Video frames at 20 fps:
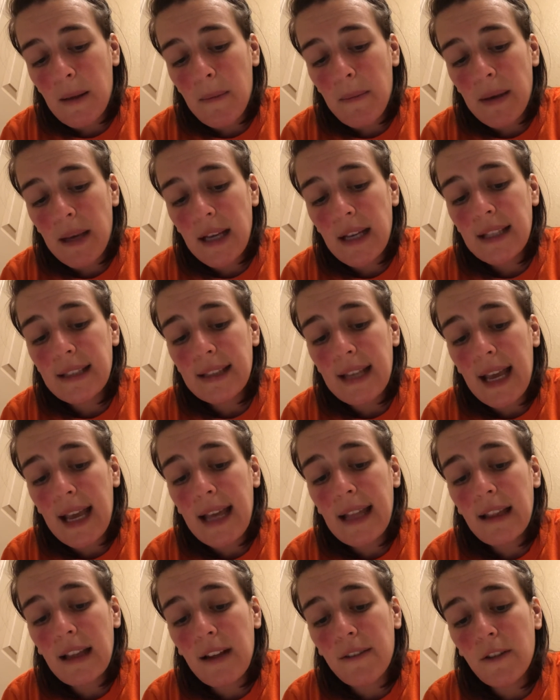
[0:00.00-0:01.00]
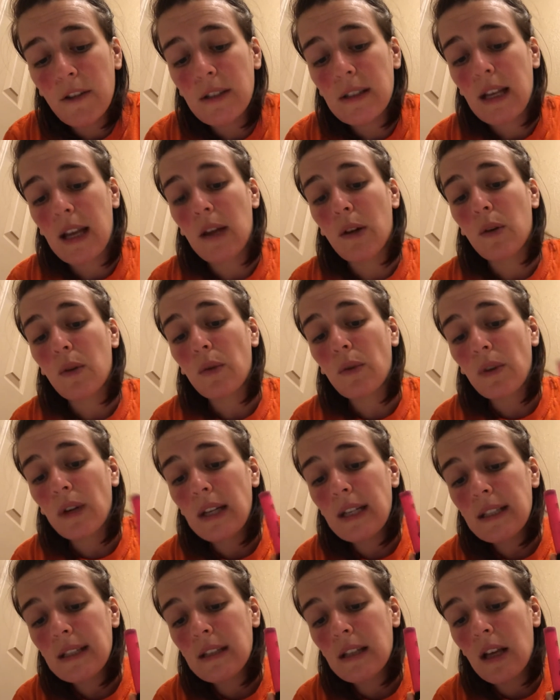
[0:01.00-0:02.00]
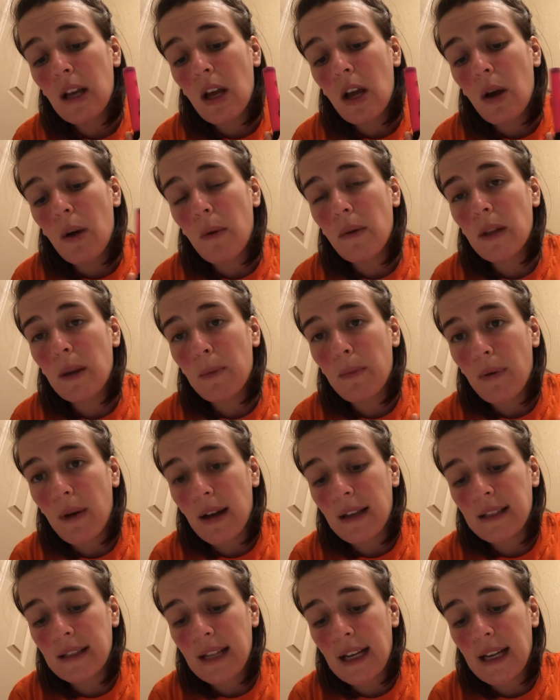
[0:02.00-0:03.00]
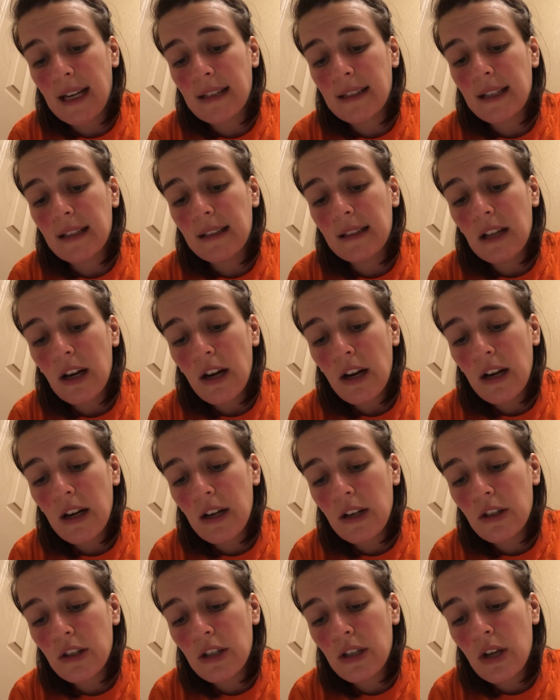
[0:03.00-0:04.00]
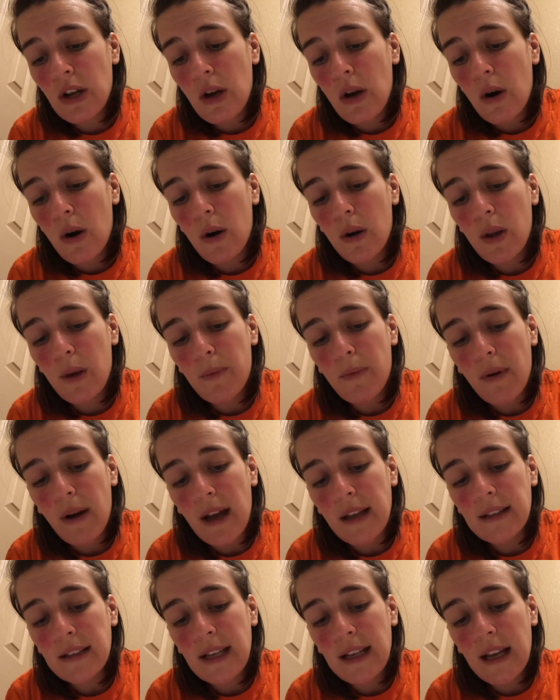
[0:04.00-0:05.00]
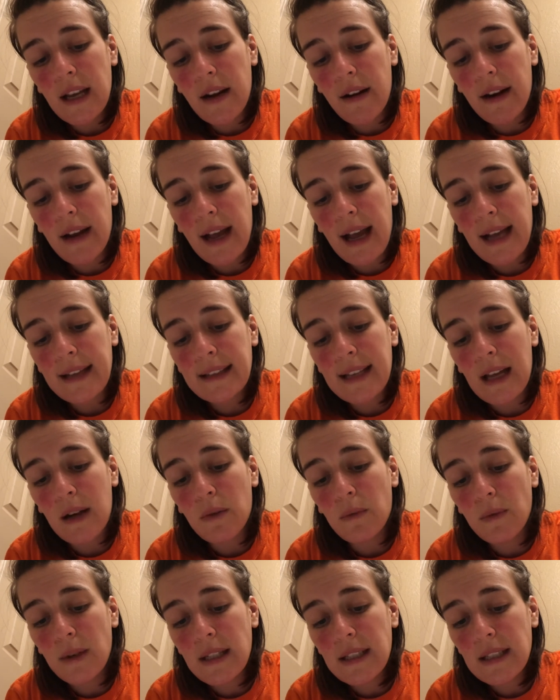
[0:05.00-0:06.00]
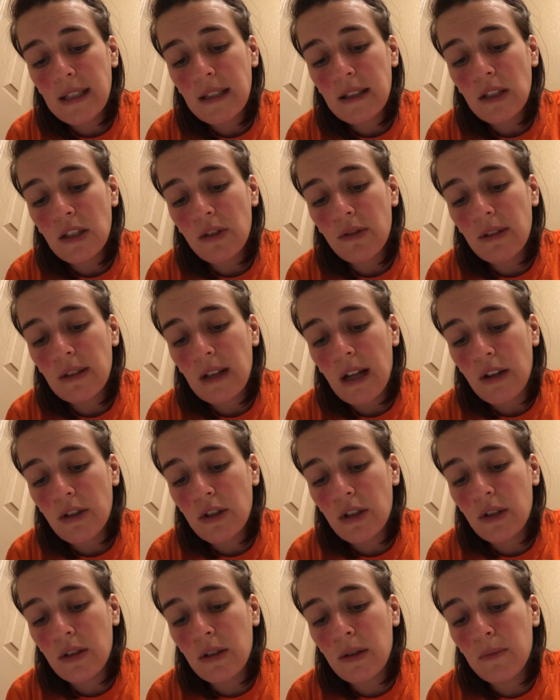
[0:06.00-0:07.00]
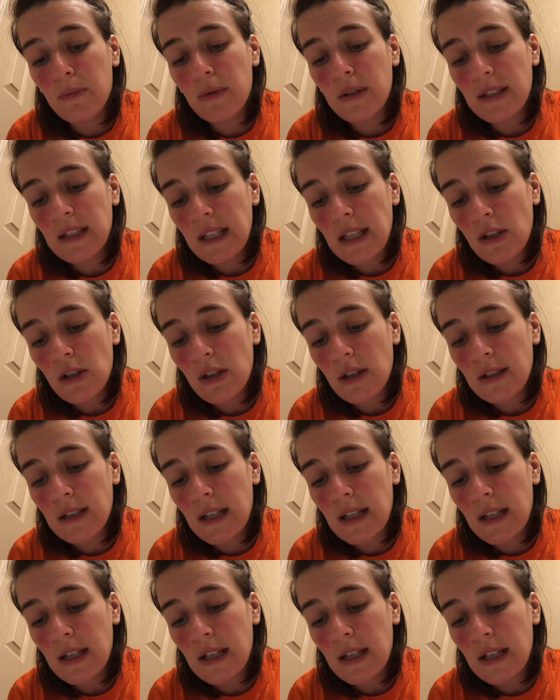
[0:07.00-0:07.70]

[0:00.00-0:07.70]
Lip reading: PSA levels increase when the prostate is enlarged, or the prostate area has had recent urologic procedures.